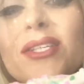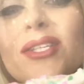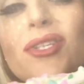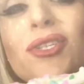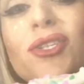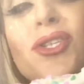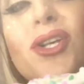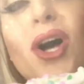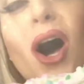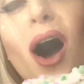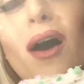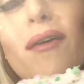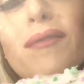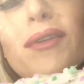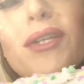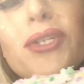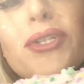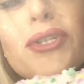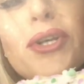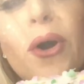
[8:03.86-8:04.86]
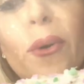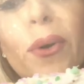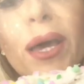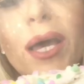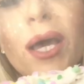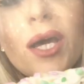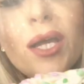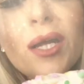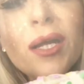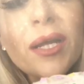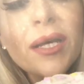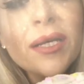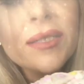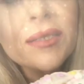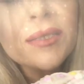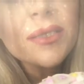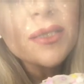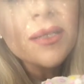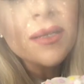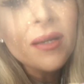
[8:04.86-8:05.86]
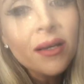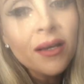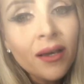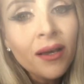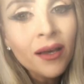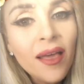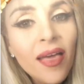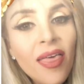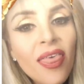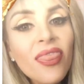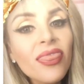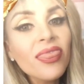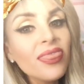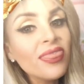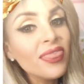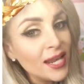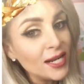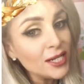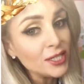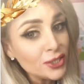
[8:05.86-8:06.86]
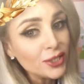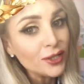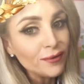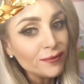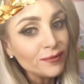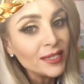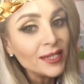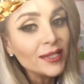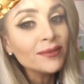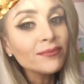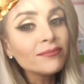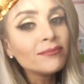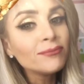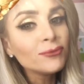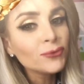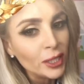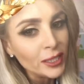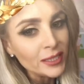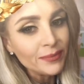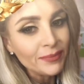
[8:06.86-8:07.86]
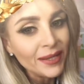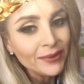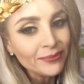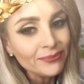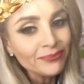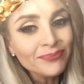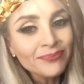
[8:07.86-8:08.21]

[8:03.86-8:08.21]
soft, doughy goodness, they deserved it. Trust me.